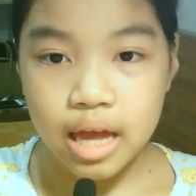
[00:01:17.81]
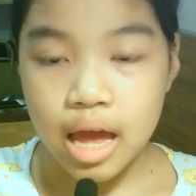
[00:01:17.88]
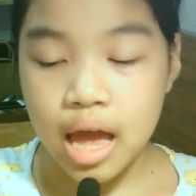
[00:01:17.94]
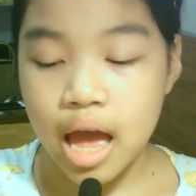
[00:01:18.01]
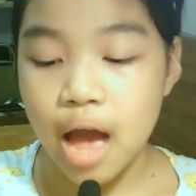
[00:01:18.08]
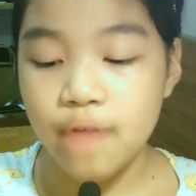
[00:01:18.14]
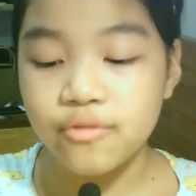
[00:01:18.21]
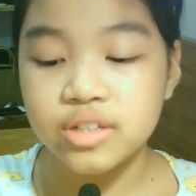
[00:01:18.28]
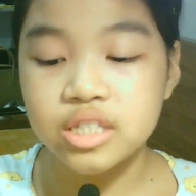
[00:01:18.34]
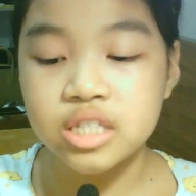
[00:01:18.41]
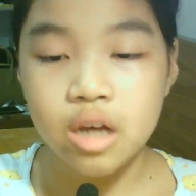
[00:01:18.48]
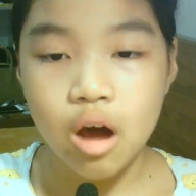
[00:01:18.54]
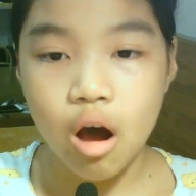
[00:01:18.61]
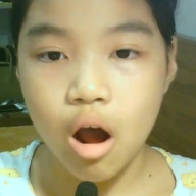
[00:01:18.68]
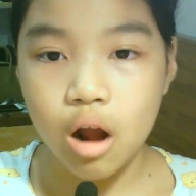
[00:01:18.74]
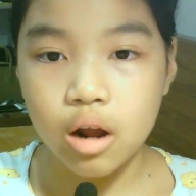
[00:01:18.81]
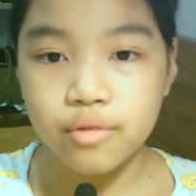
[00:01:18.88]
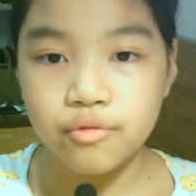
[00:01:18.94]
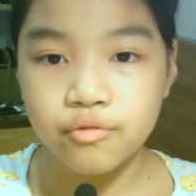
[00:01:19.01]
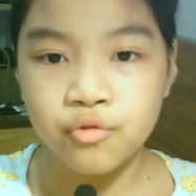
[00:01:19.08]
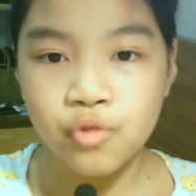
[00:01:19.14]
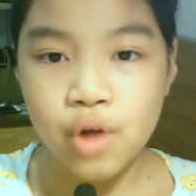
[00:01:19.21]
have a talk,
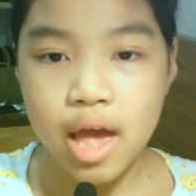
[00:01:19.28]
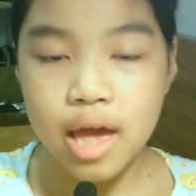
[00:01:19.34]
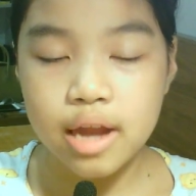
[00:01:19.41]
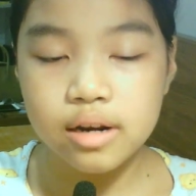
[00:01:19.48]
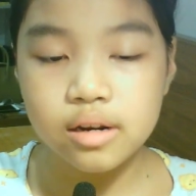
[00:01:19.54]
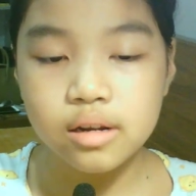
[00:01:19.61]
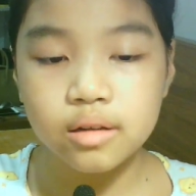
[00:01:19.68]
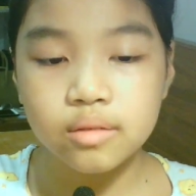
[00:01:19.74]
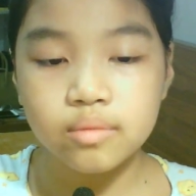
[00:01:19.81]
friend."